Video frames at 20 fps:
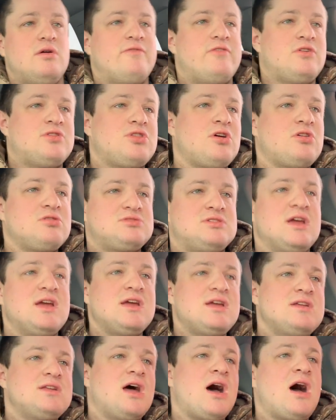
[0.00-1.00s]
For
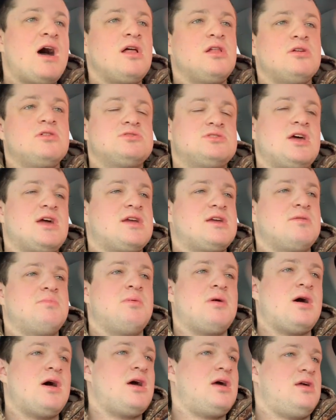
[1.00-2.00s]
thirteen dollars, I could
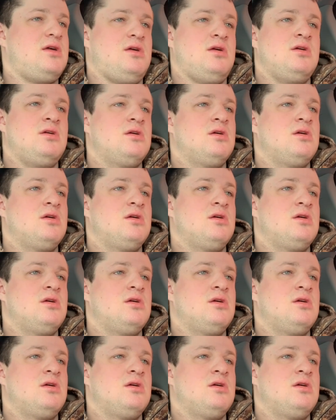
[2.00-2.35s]
buy